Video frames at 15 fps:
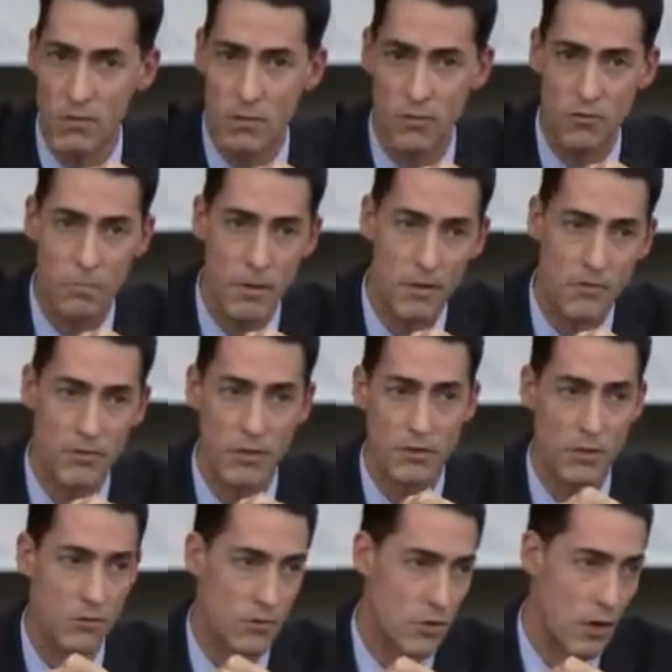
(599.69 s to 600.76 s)
you could spend
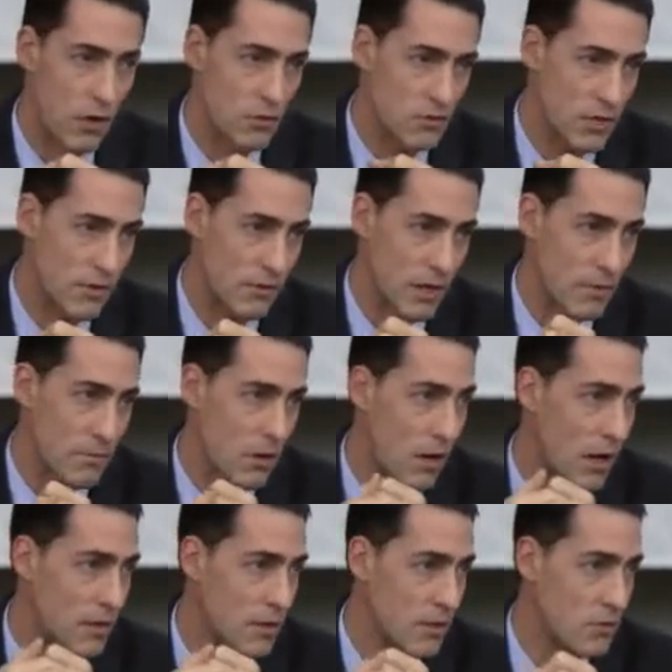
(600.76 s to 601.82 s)
$600 to have an
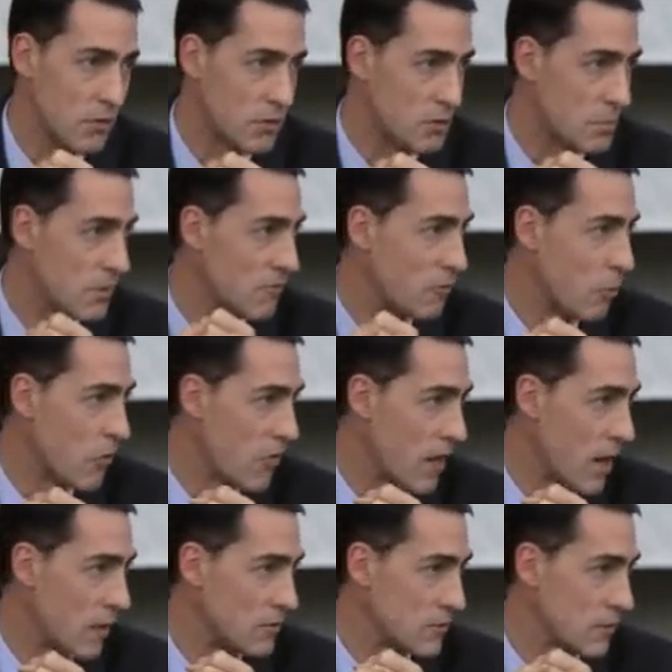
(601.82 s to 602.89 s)
MRI done, you could spend
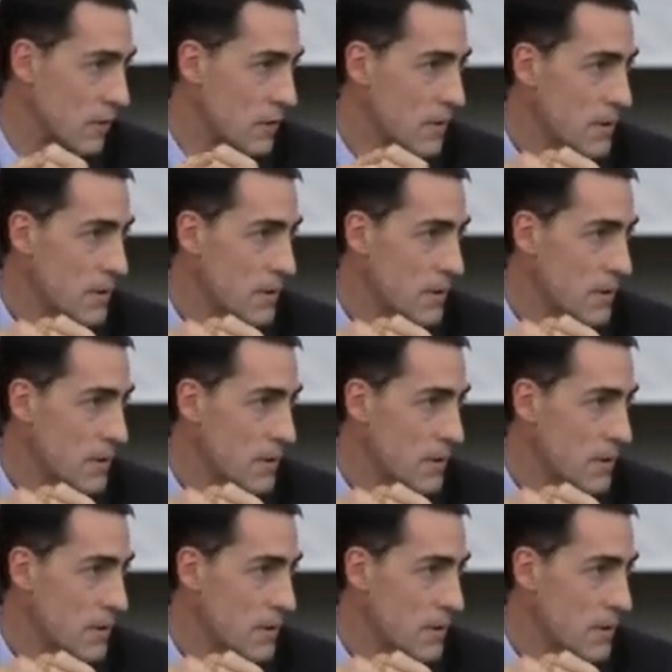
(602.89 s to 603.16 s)
4000